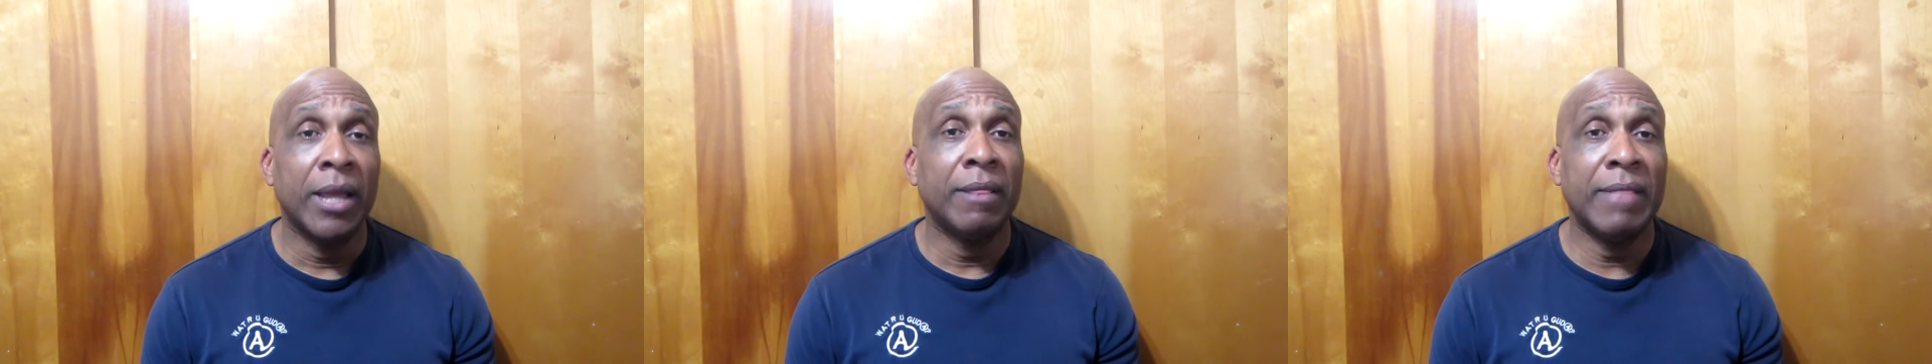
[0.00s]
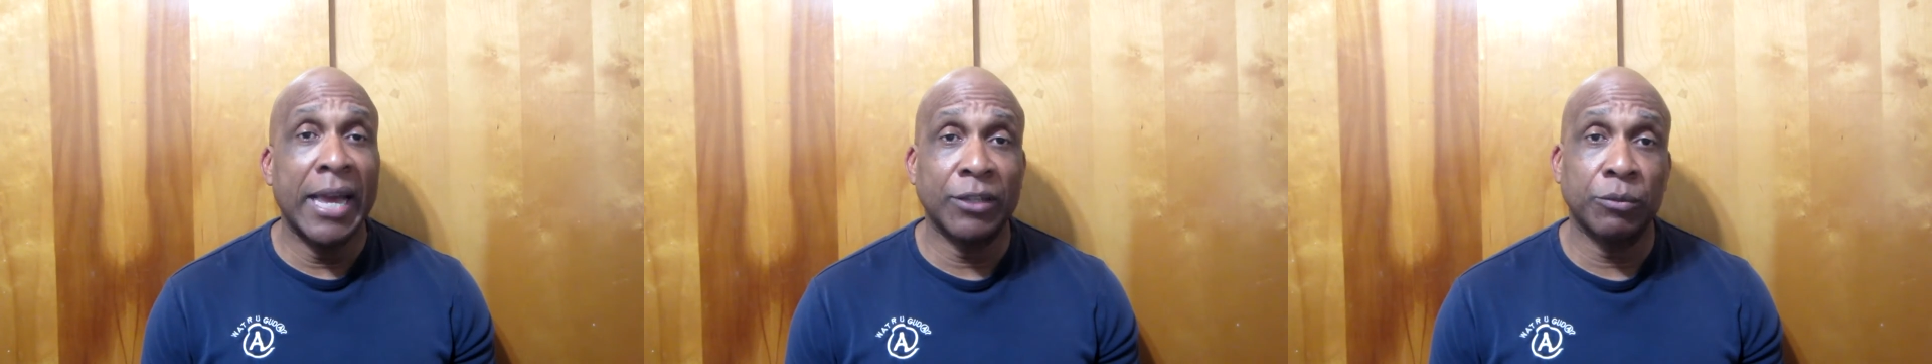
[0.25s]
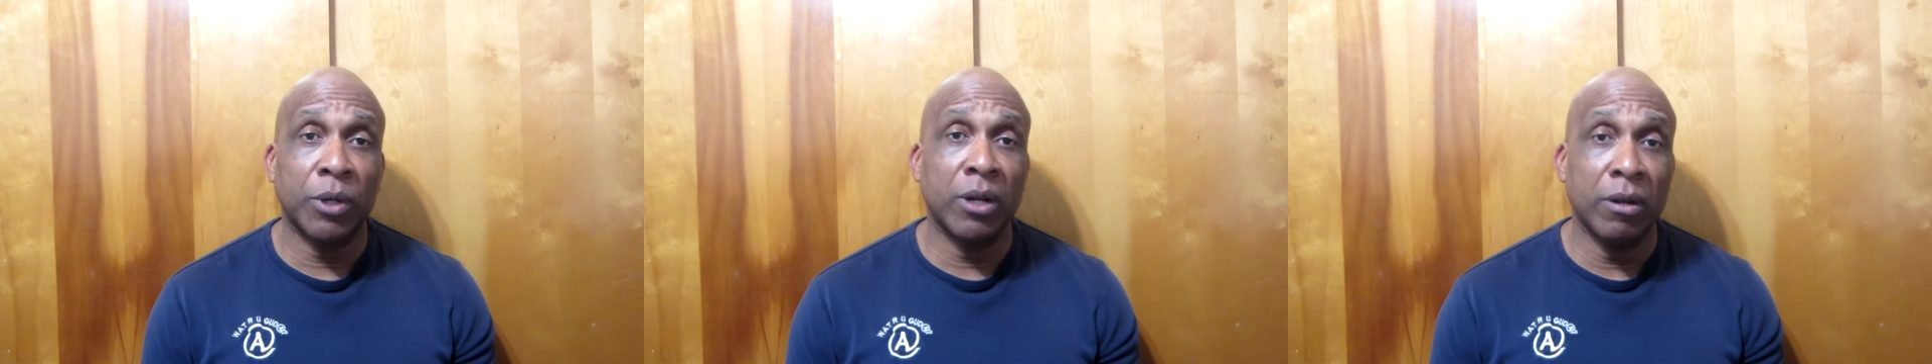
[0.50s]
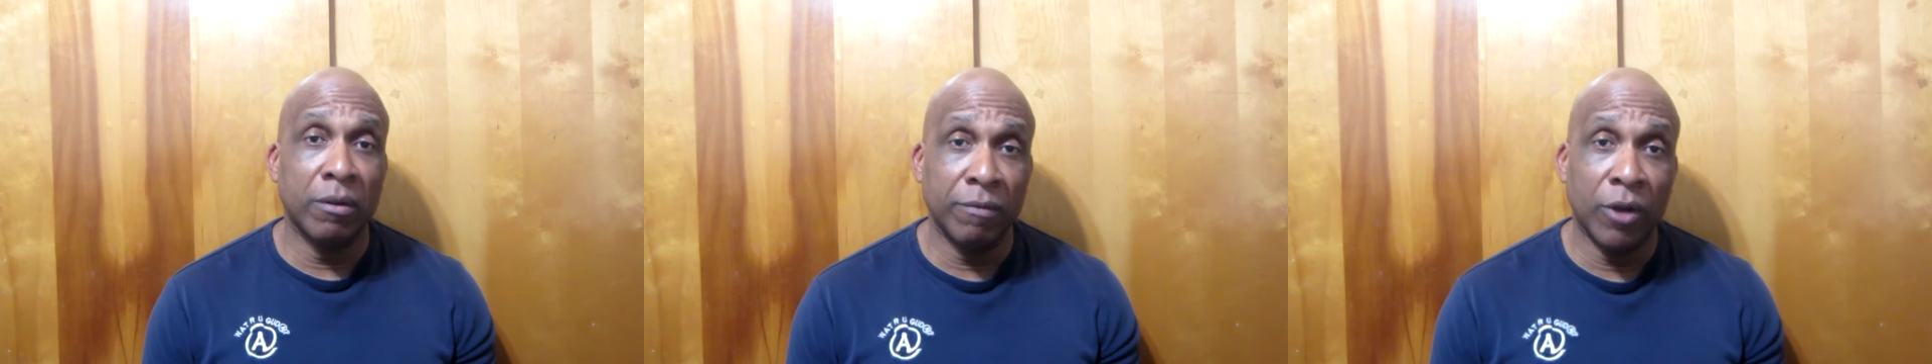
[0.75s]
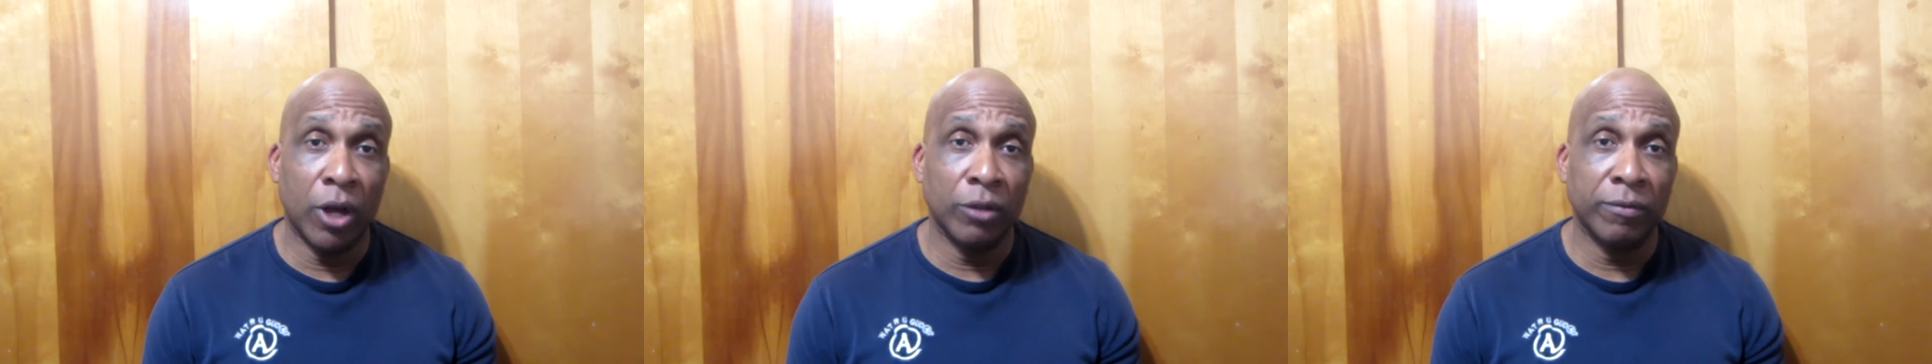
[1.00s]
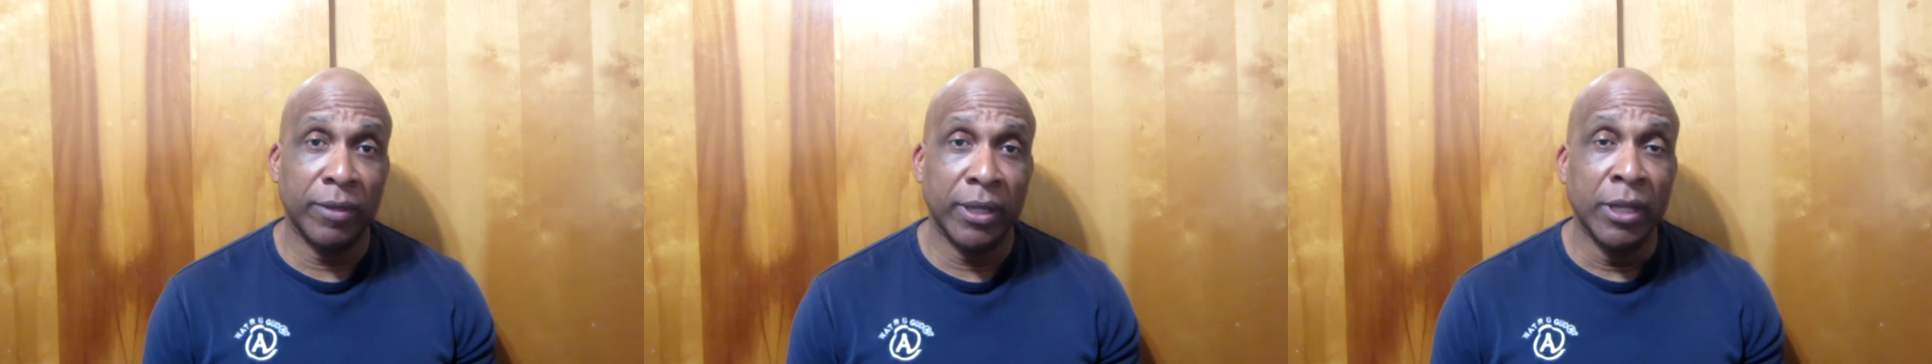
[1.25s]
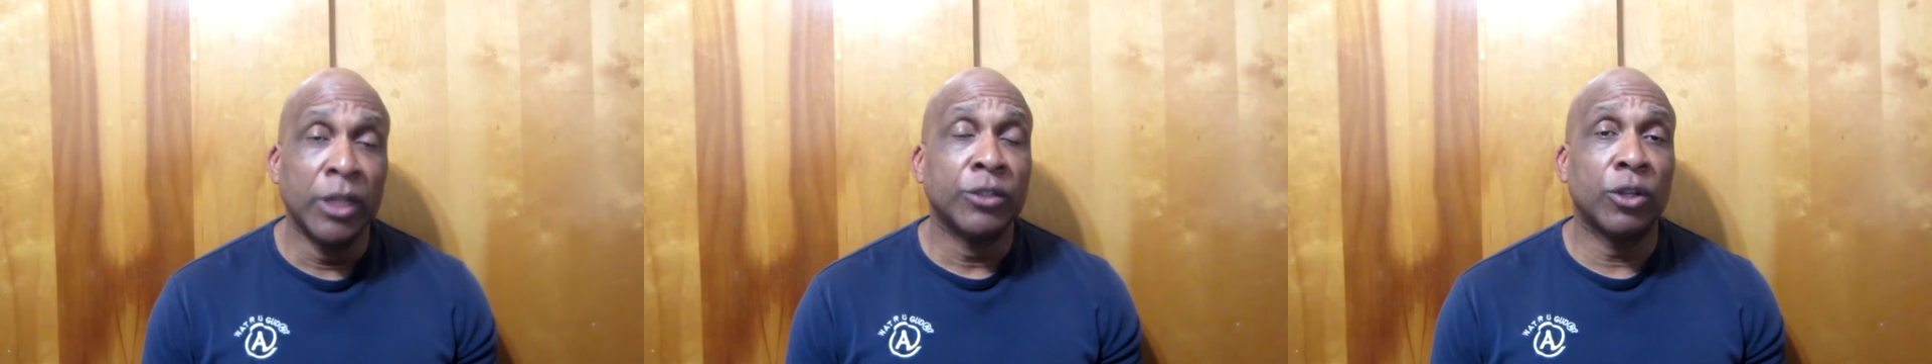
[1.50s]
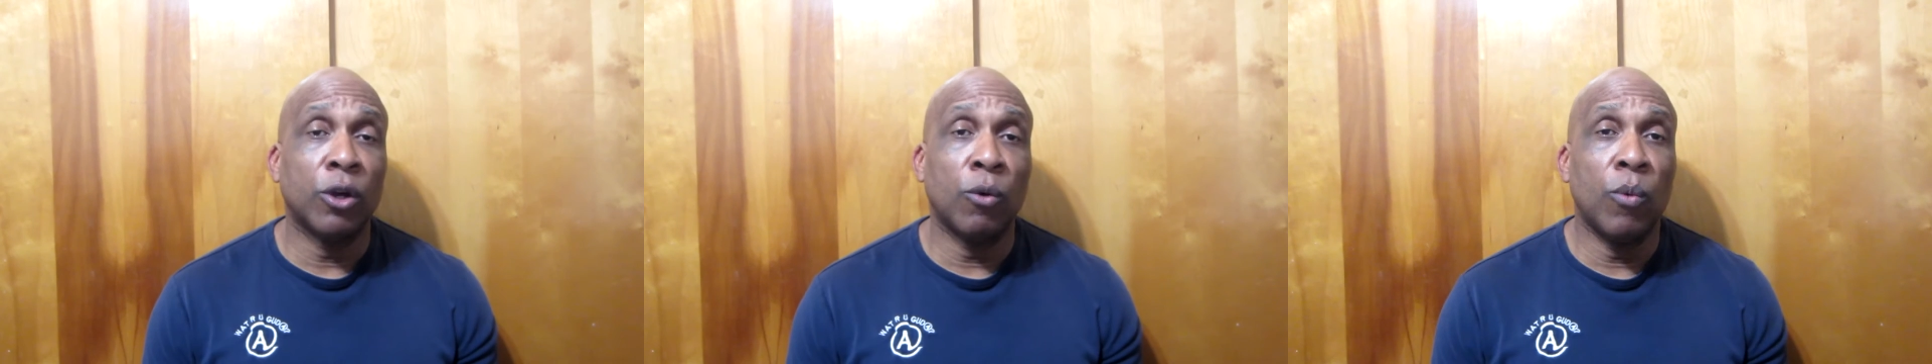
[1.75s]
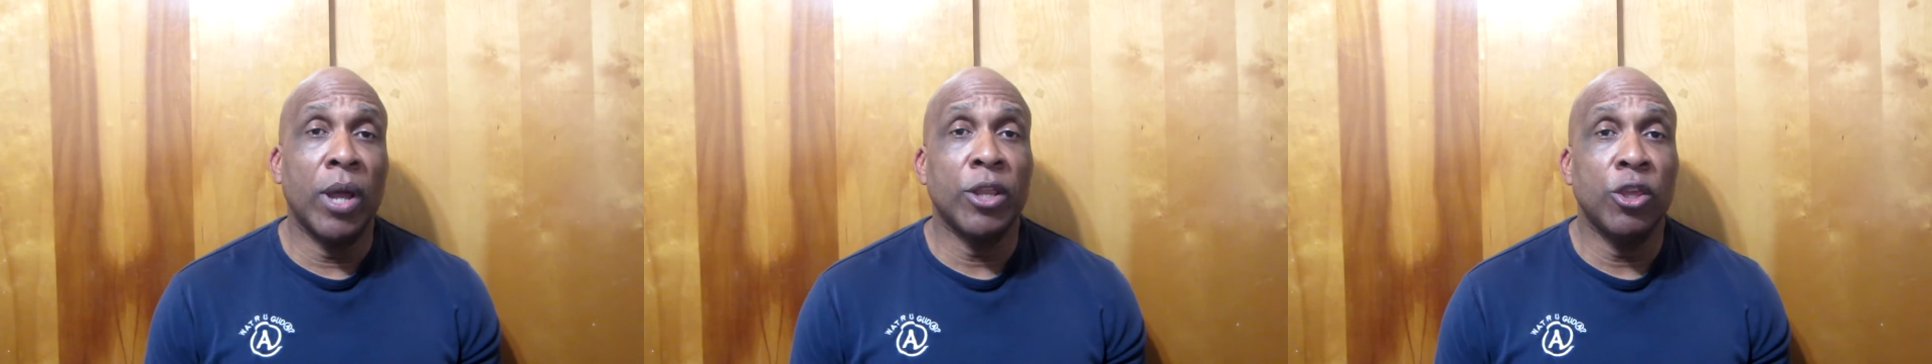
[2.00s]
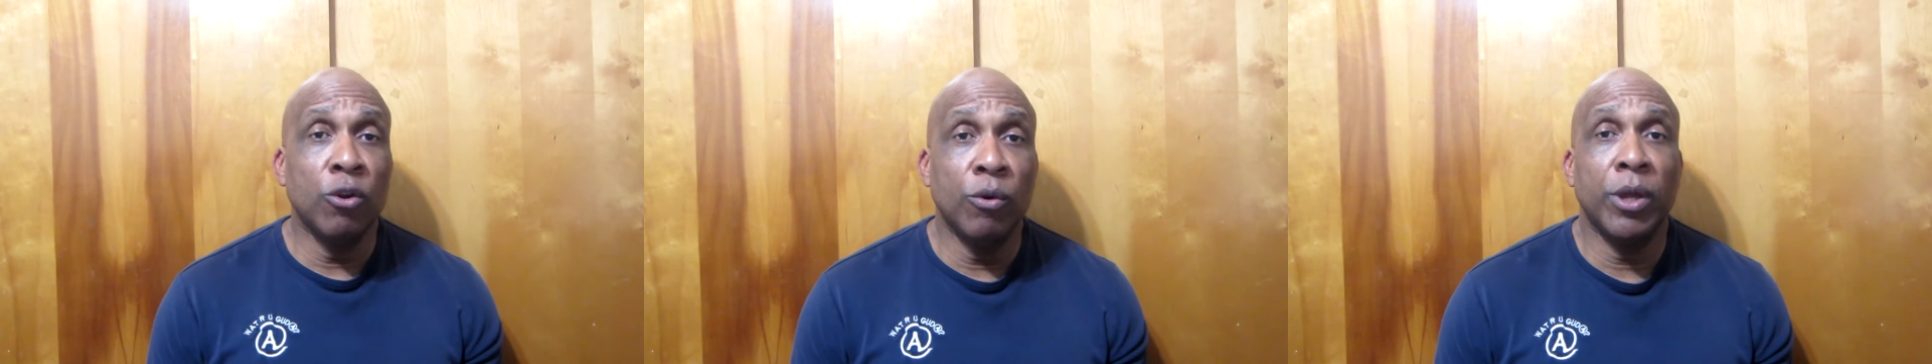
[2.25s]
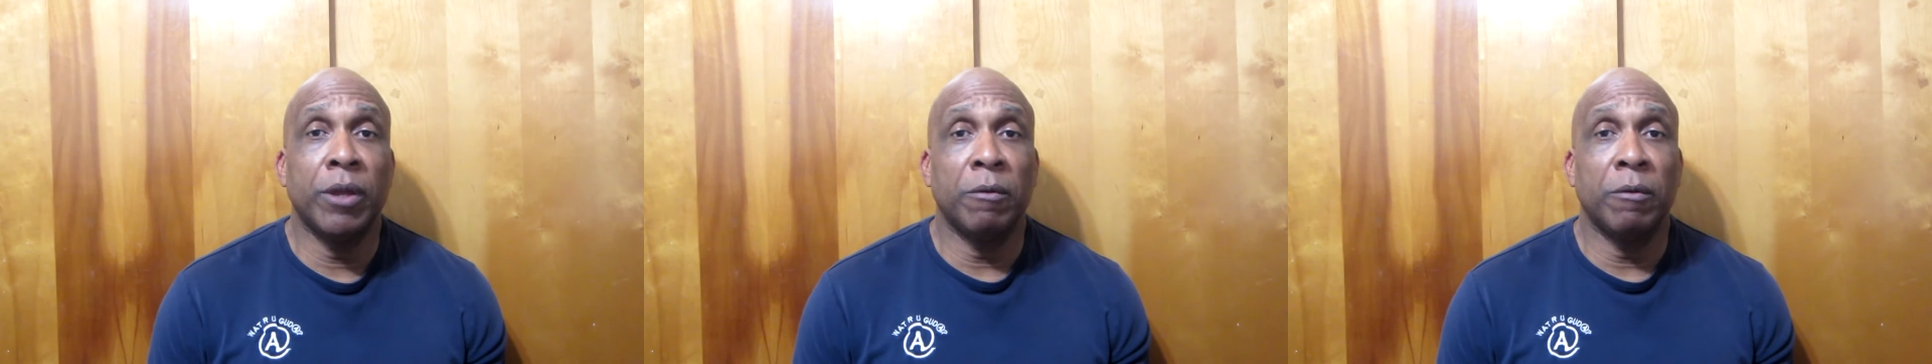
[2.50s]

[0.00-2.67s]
That's what it involves with. So when you